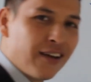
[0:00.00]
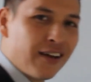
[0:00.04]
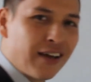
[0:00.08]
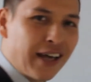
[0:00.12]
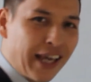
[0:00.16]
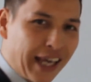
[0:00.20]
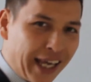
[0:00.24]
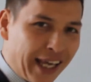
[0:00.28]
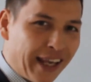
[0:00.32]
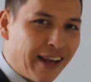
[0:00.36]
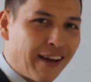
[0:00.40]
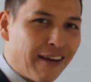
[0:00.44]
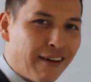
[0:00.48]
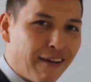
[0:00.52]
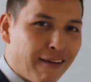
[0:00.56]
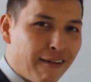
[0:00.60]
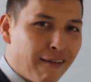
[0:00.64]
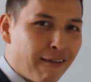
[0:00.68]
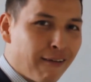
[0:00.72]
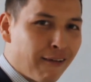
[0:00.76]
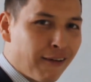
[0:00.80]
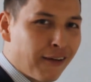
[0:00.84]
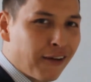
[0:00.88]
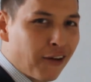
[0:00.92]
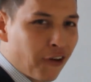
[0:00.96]
a hen
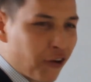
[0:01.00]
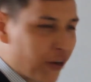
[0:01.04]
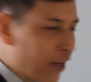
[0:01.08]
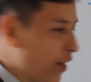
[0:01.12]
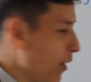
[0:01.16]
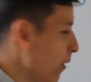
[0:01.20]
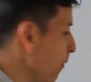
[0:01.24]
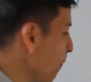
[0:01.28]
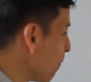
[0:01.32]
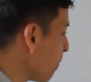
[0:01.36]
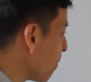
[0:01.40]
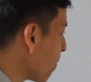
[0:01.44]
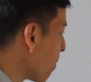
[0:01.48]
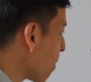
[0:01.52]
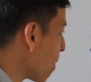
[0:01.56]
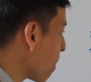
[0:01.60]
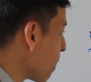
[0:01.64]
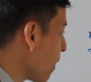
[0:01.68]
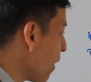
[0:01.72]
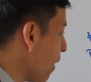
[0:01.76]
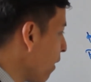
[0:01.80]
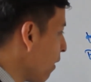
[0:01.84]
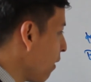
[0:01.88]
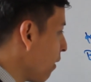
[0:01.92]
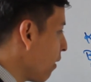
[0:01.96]
okay
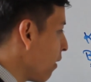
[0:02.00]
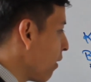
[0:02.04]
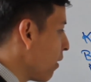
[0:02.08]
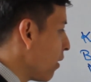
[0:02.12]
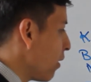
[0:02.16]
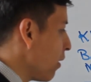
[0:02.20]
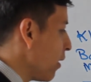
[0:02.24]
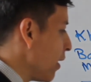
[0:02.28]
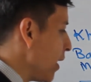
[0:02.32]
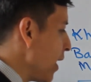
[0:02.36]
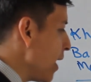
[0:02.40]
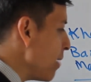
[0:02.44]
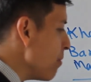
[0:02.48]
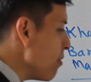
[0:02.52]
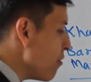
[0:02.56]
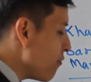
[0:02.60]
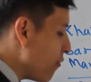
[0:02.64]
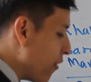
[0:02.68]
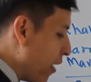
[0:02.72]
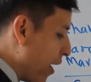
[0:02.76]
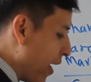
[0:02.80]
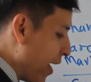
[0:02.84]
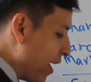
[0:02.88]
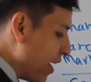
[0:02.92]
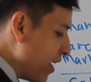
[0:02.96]
name of
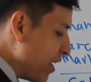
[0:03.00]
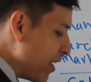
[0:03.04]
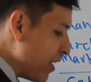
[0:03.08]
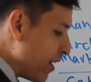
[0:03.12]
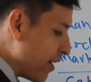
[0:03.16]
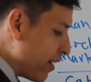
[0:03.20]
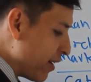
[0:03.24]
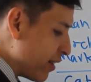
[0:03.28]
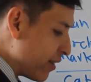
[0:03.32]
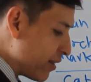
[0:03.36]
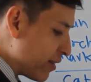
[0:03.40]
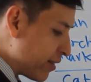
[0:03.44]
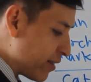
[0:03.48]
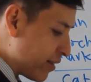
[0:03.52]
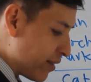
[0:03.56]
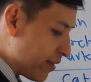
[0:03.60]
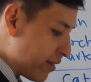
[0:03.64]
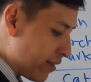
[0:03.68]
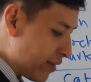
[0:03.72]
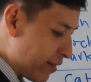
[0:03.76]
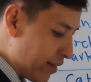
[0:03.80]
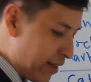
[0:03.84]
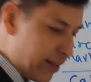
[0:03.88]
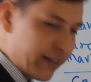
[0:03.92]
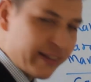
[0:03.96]

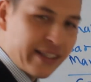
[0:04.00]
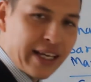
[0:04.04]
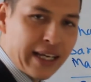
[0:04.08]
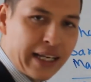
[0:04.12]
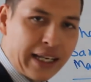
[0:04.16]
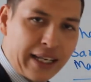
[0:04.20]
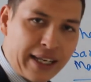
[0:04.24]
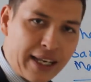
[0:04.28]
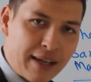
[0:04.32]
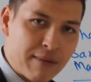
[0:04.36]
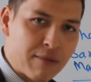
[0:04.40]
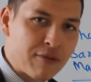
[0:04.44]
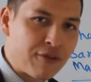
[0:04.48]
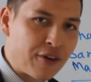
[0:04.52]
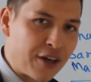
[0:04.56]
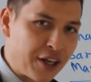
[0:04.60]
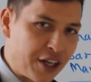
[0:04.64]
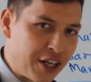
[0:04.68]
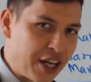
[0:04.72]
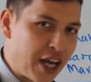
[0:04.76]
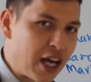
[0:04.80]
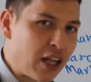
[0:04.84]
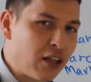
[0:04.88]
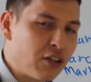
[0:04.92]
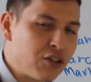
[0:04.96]
ideas exactly name of
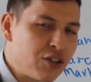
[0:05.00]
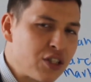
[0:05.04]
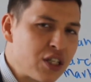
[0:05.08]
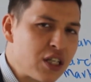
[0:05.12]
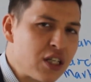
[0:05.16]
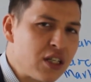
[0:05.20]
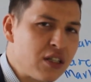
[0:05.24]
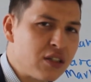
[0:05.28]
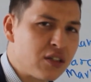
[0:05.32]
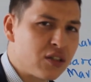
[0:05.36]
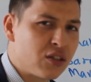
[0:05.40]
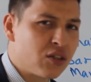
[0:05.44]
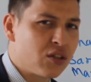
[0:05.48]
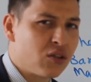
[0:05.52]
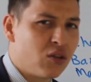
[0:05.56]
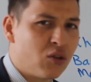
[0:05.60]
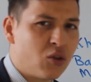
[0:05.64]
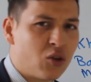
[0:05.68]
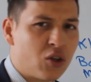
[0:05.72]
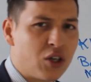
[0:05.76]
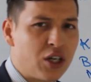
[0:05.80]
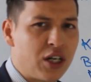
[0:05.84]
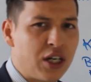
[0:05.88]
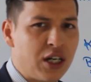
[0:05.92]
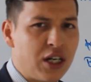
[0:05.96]
ideologies
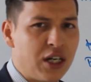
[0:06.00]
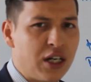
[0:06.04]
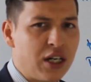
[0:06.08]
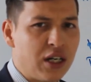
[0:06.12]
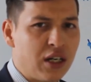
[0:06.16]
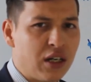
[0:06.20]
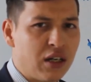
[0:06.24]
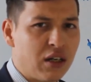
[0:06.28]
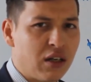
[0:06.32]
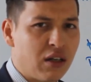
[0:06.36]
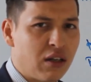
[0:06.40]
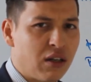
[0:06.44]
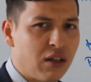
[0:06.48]
or